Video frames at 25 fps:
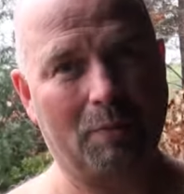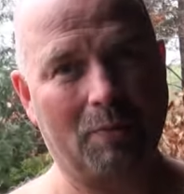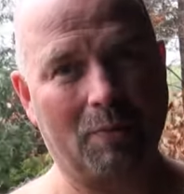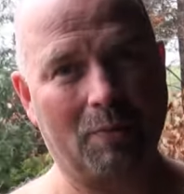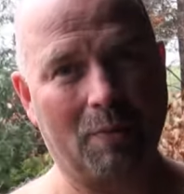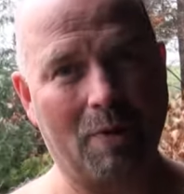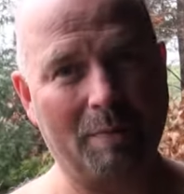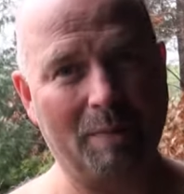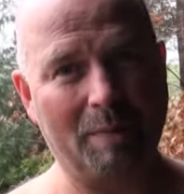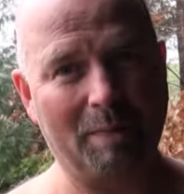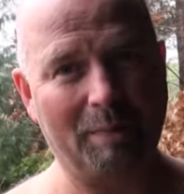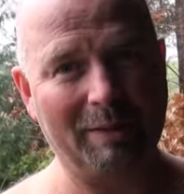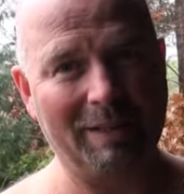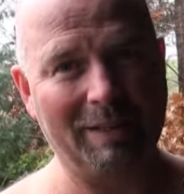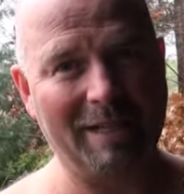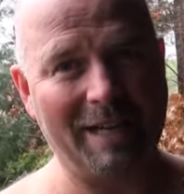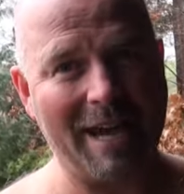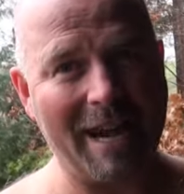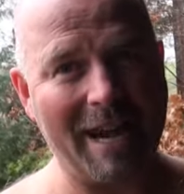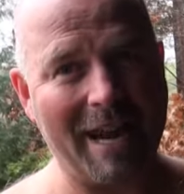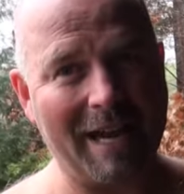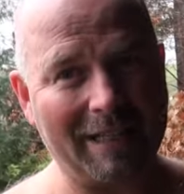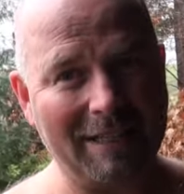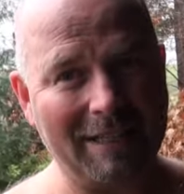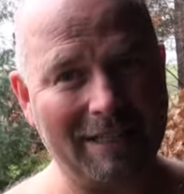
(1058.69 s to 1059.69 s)
probably
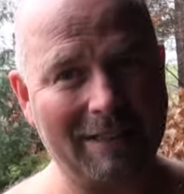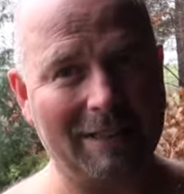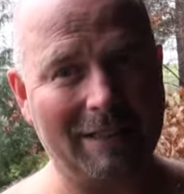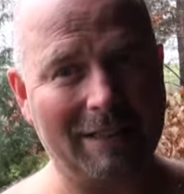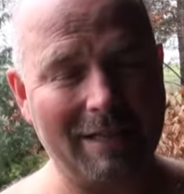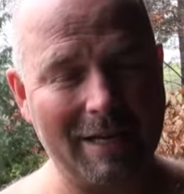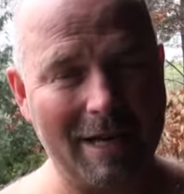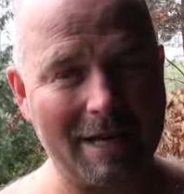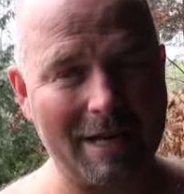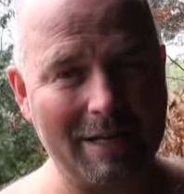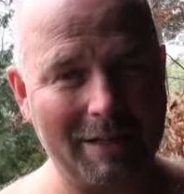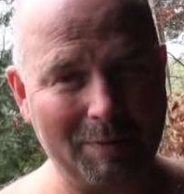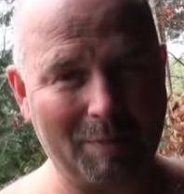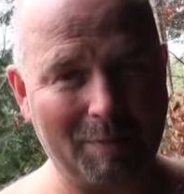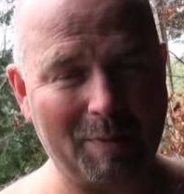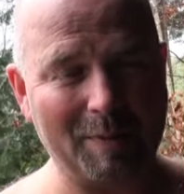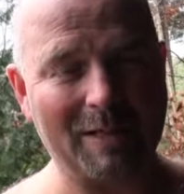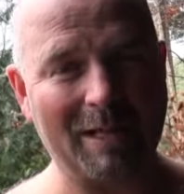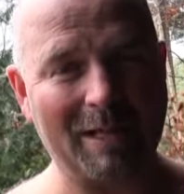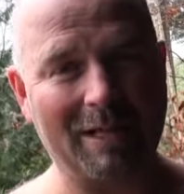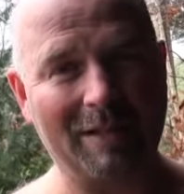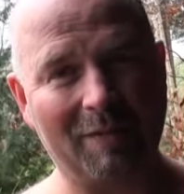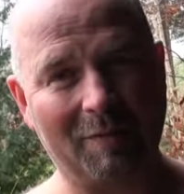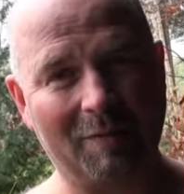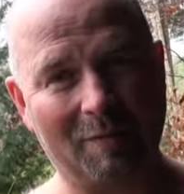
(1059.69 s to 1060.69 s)

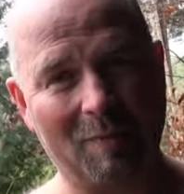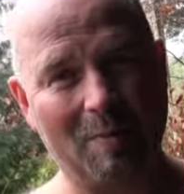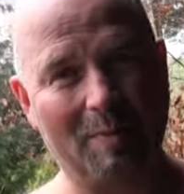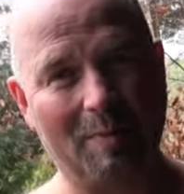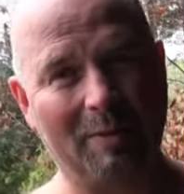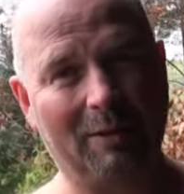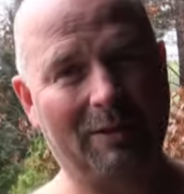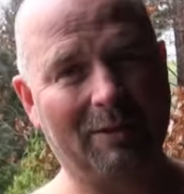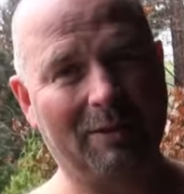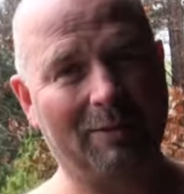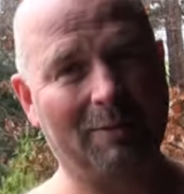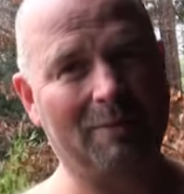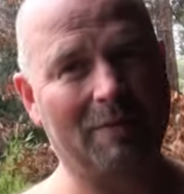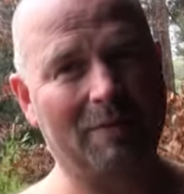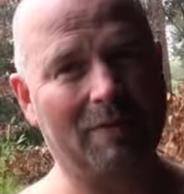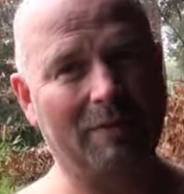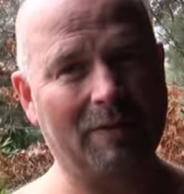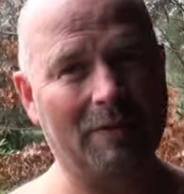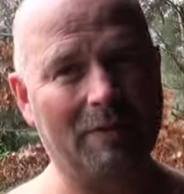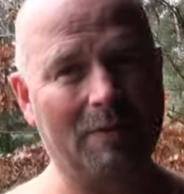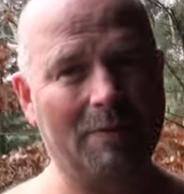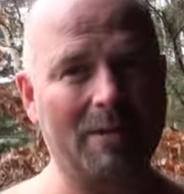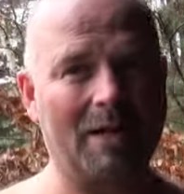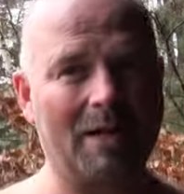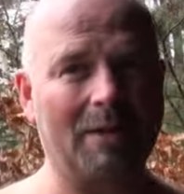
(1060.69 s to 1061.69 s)
99% of people doing
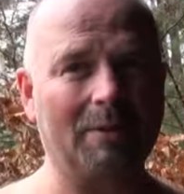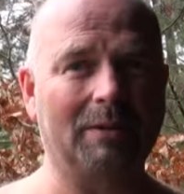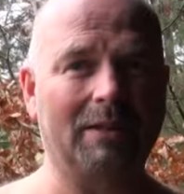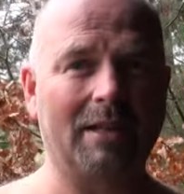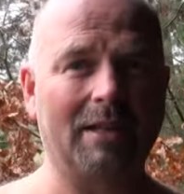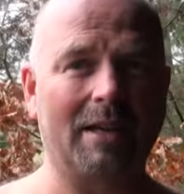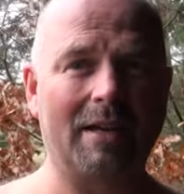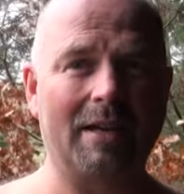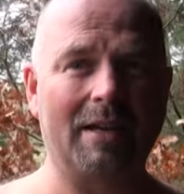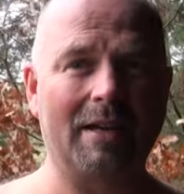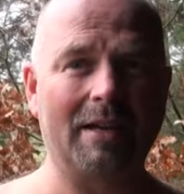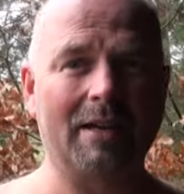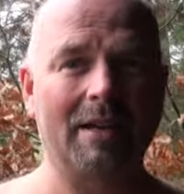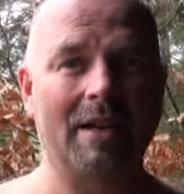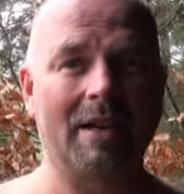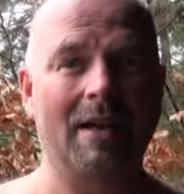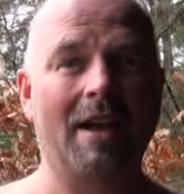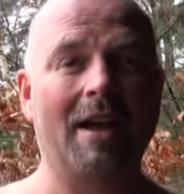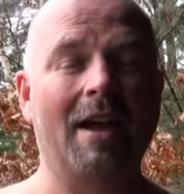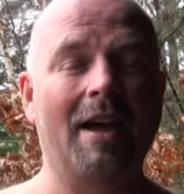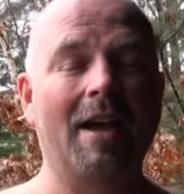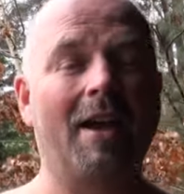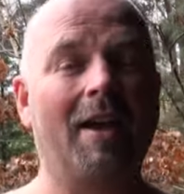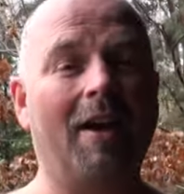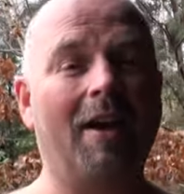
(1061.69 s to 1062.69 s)
reviews out there
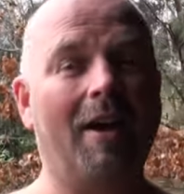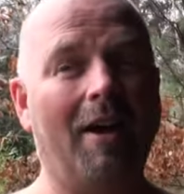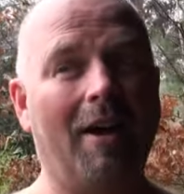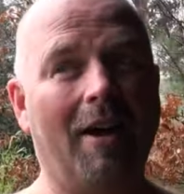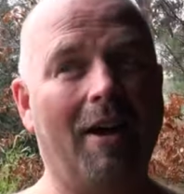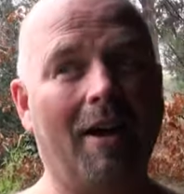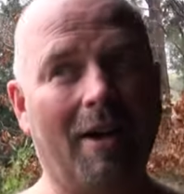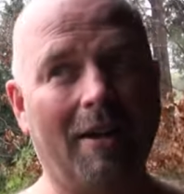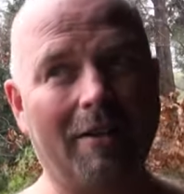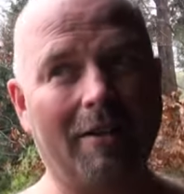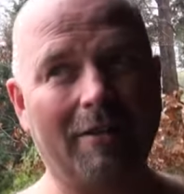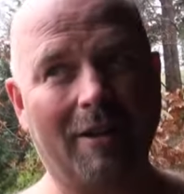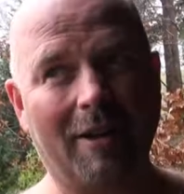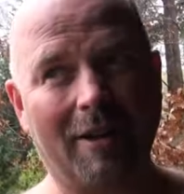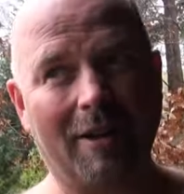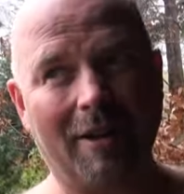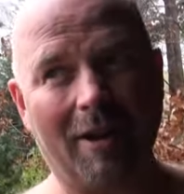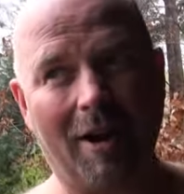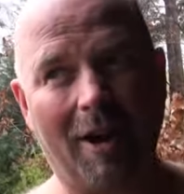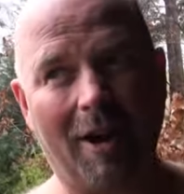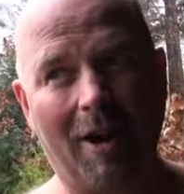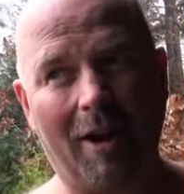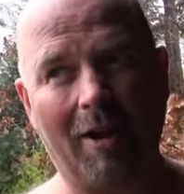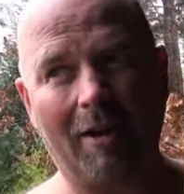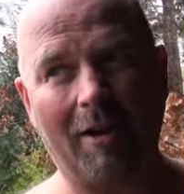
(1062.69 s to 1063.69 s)

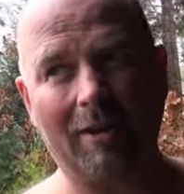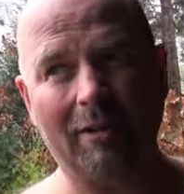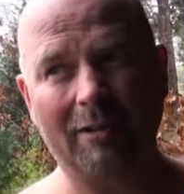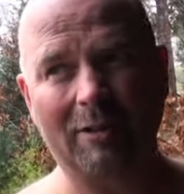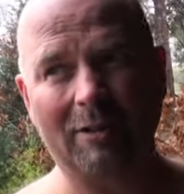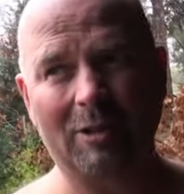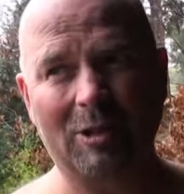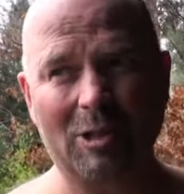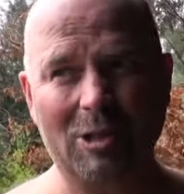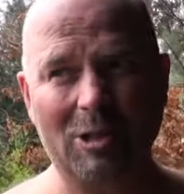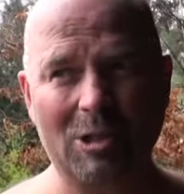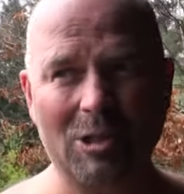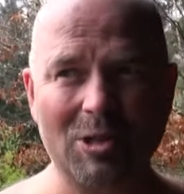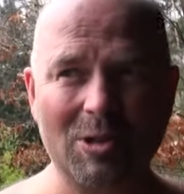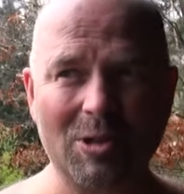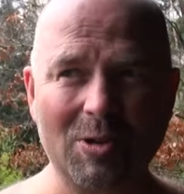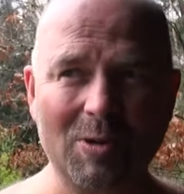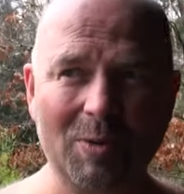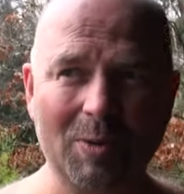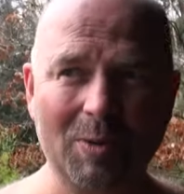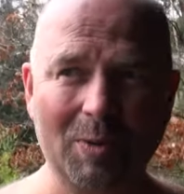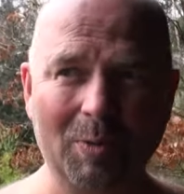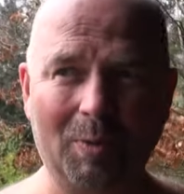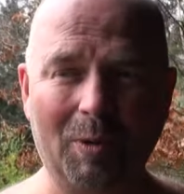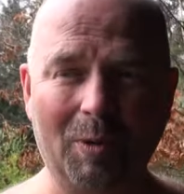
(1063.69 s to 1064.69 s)
aren't
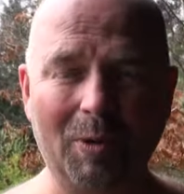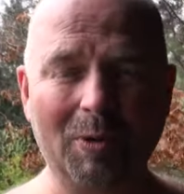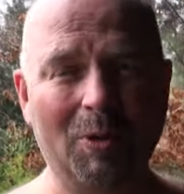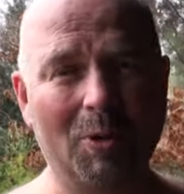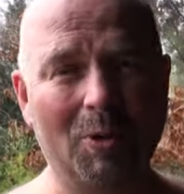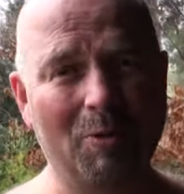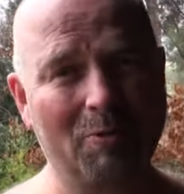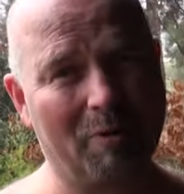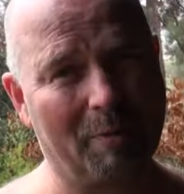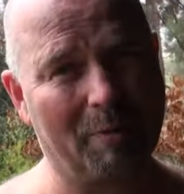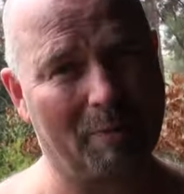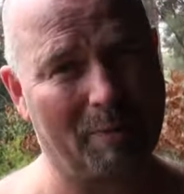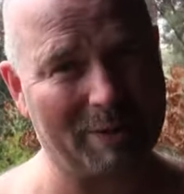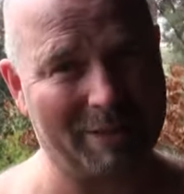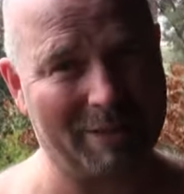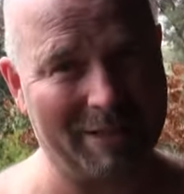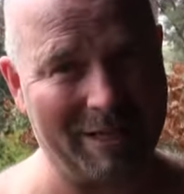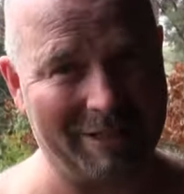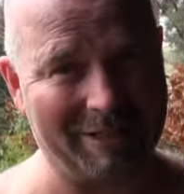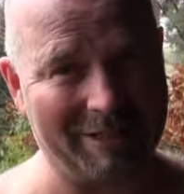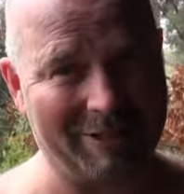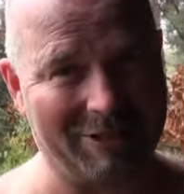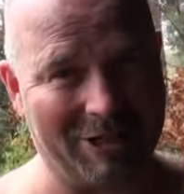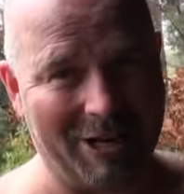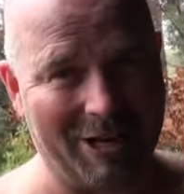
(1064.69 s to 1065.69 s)

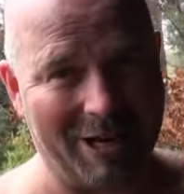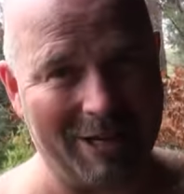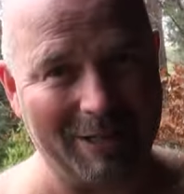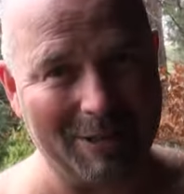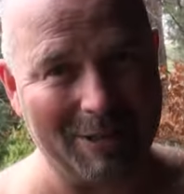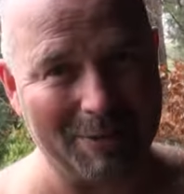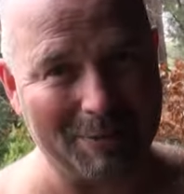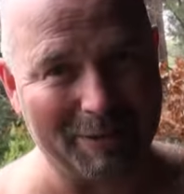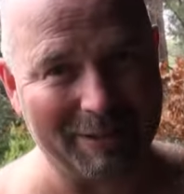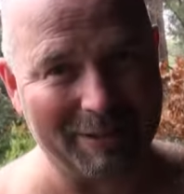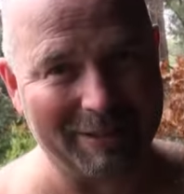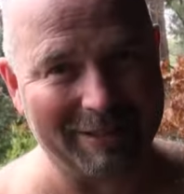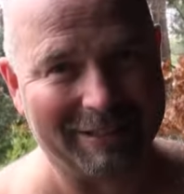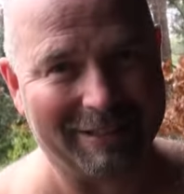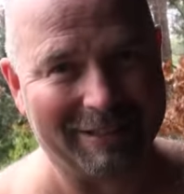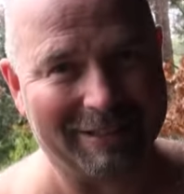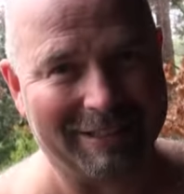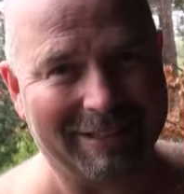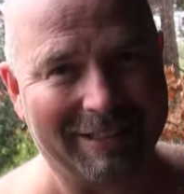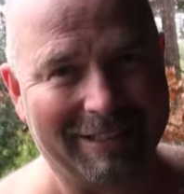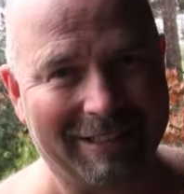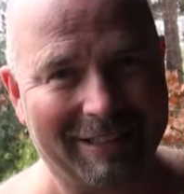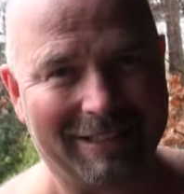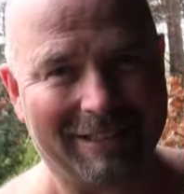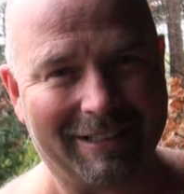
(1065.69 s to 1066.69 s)
100%
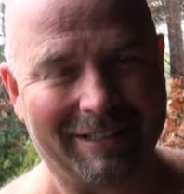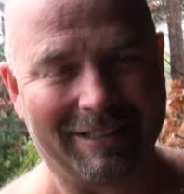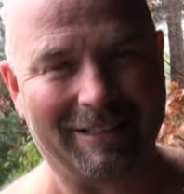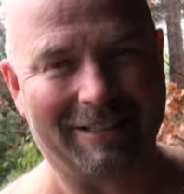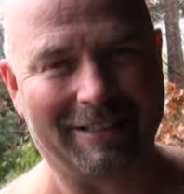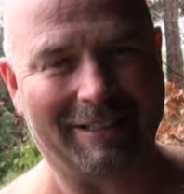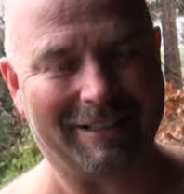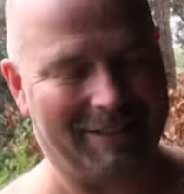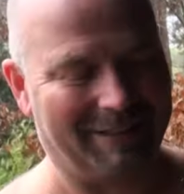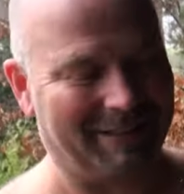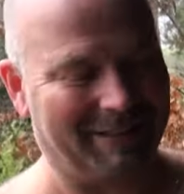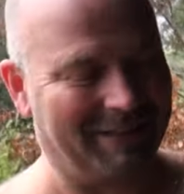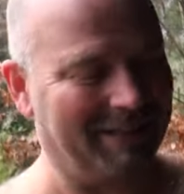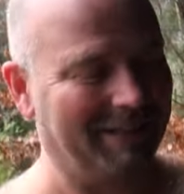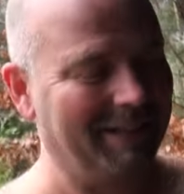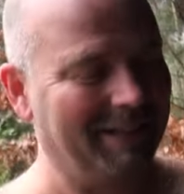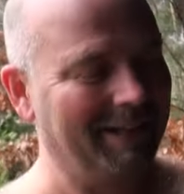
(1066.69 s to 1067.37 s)
genuine.